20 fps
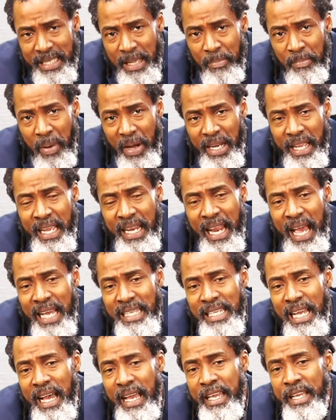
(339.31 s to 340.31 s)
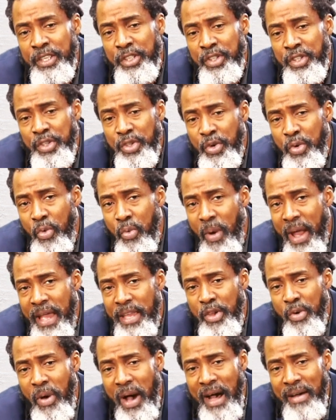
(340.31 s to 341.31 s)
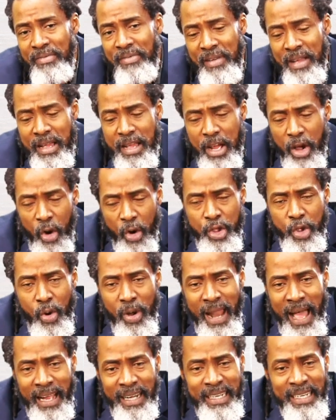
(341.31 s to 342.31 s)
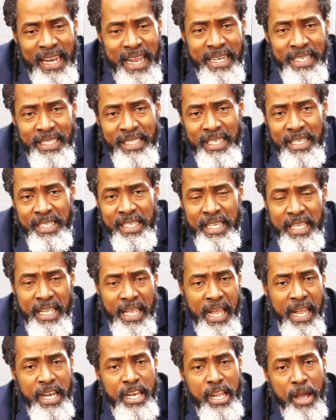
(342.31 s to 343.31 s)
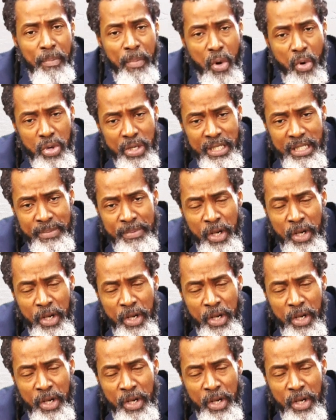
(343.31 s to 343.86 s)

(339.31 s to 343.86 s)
but it has an issue where you have or you lack density in your bones,